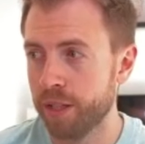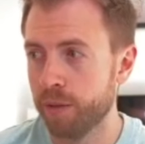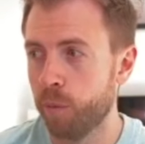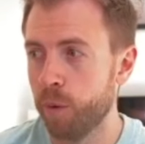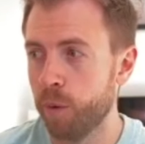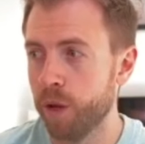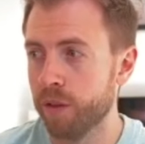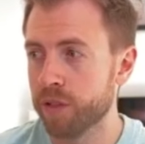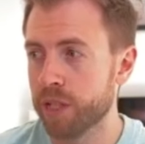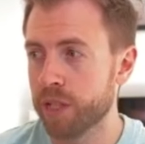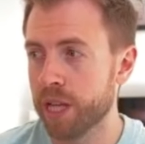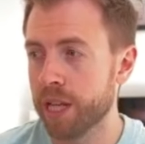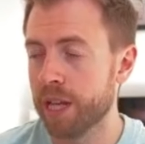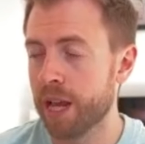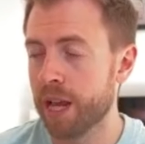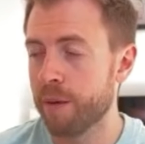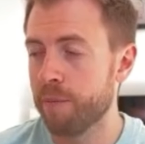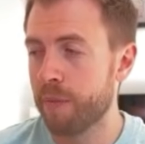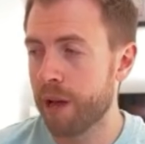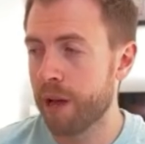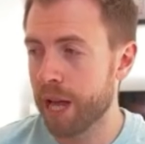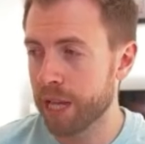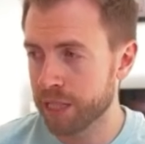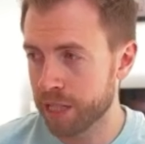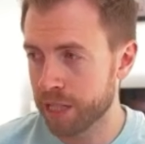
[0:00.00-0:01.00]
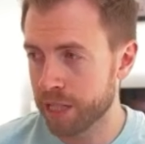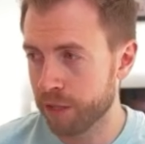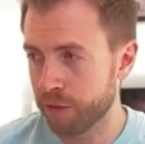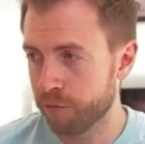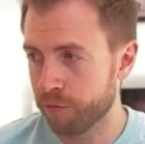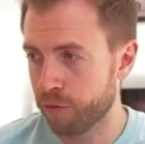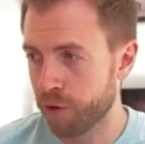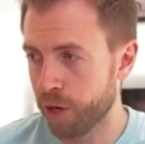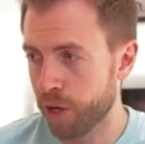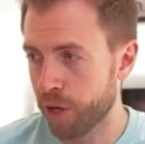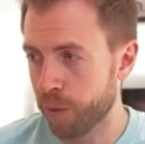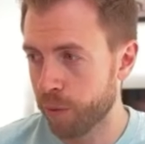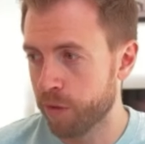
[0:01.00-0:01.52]
We have seen a massive
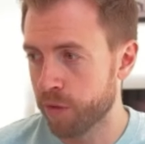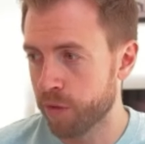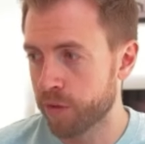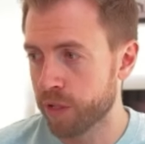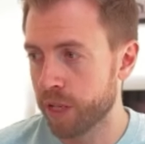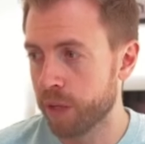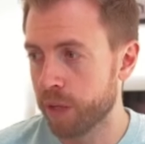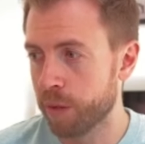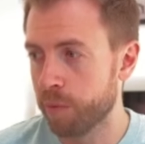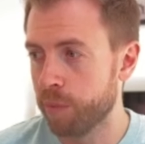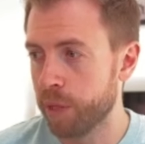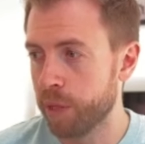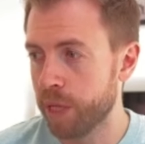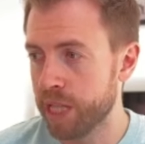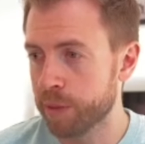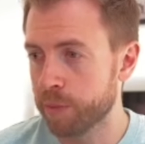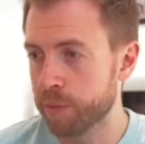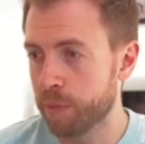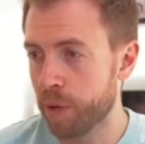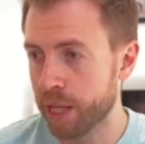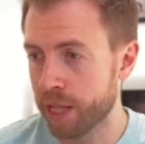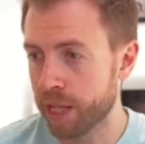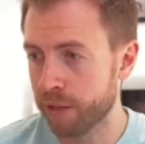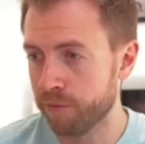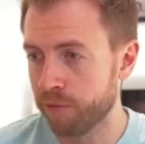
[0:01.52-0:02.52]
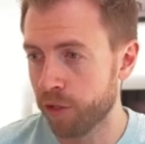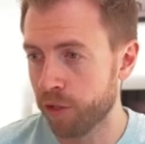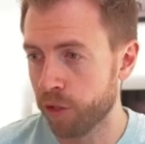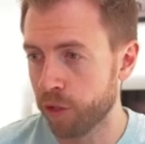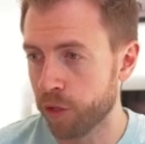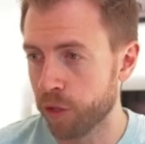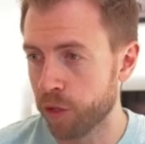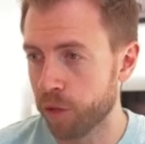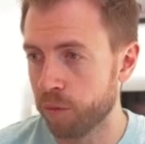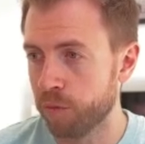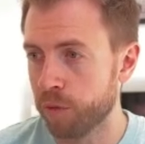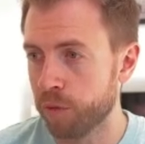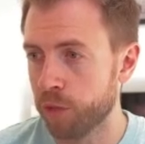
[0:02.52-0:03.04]
run up. We've seen a big spike in
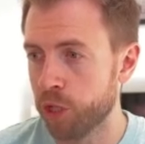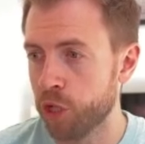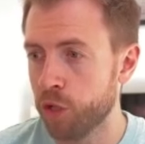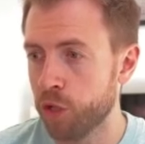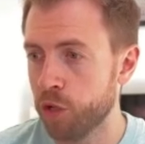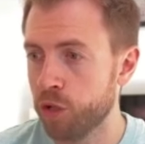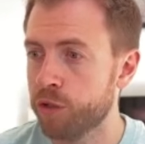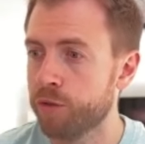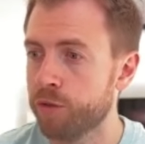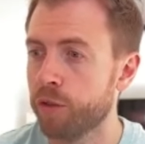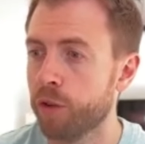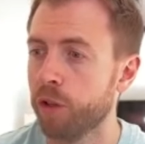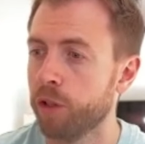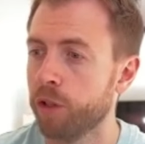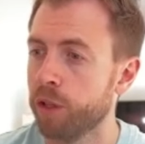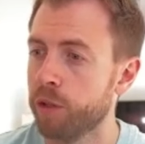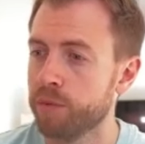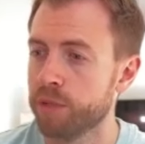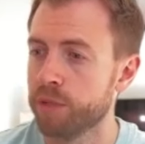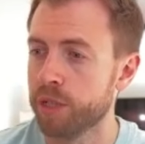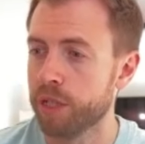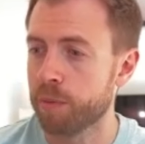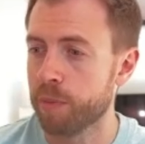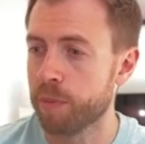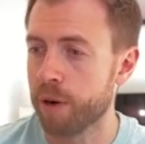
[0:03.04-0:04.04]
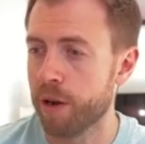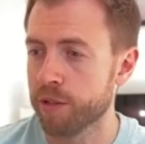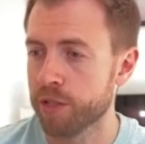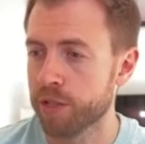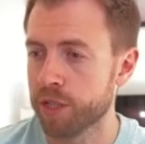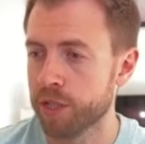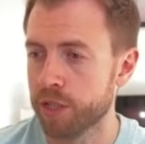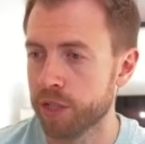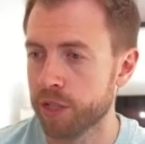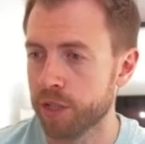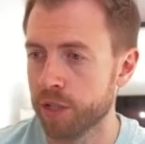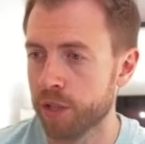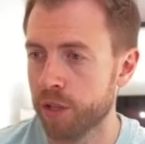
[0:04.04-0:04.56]
volume, huge volumes in
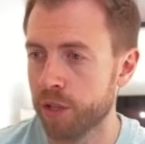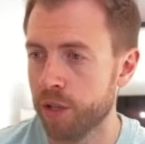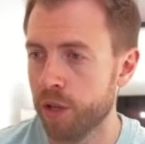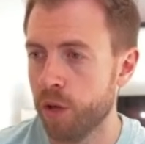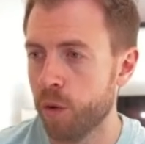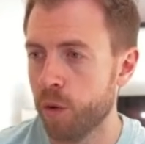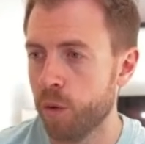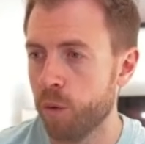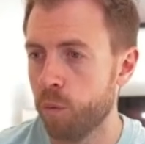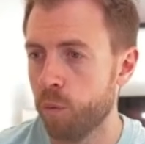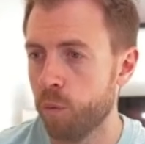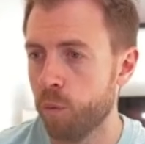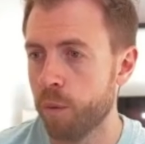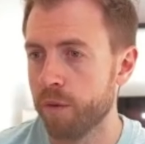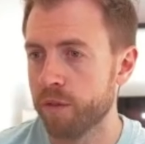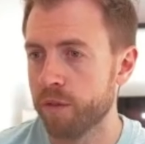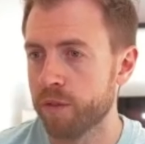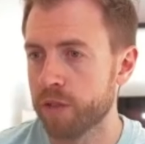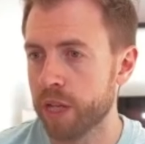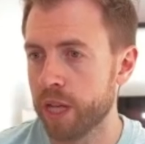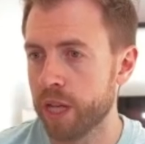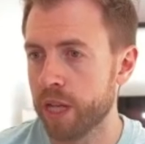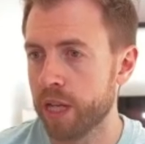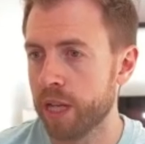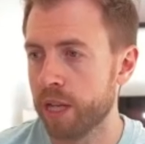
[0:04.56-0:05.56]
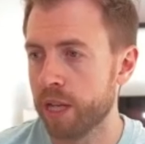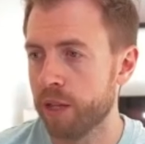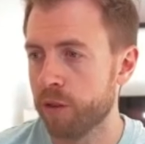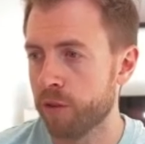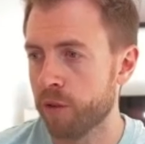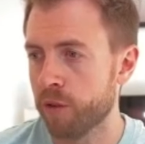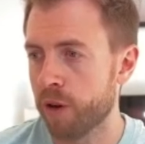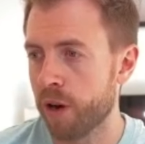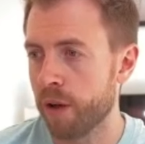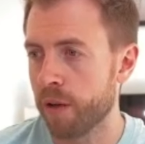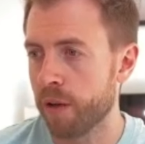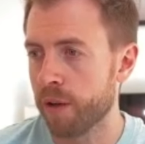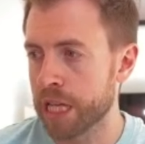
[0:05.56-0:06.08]
comparison to what we've seen
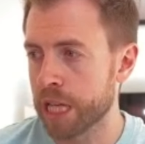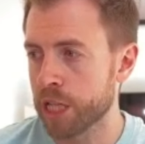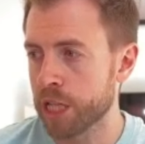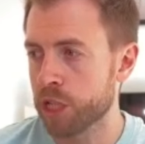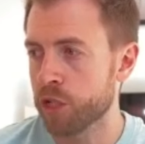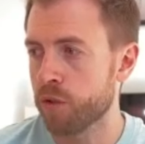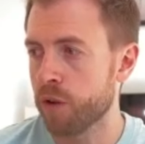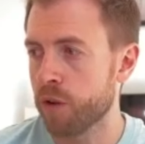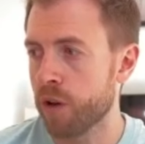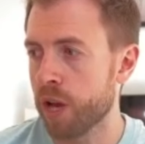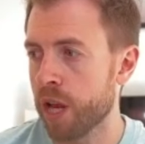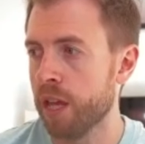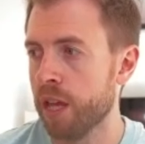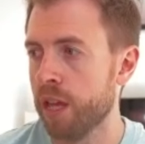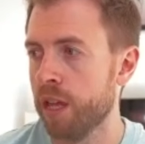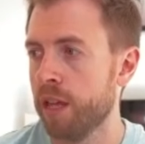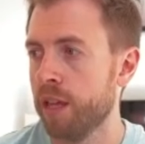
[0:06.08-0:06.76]
throughout its history.